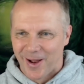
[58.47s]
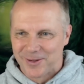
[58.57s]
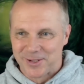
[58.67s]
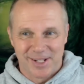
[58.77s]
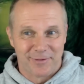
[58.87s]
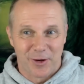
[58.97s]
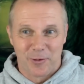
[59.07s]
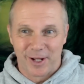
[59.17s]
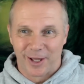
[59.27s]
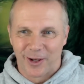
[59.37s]
just have a
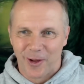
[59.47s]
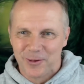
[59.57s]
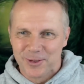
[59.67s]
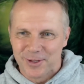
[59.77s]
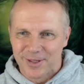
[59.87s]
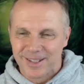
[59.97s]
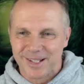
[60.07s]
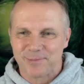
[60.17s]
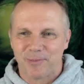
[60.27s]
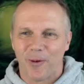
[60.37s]
quick hello to,
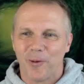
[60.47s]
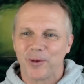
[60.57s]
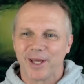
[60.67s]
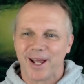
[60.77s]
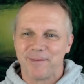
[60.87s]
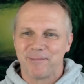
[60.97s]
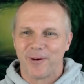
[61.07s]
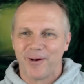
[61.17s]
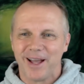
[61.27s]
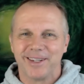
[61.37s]
there's Paul. G'day,
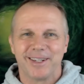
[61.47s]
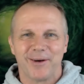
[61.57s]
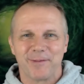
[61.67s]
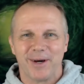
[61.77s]
Paul. How you going,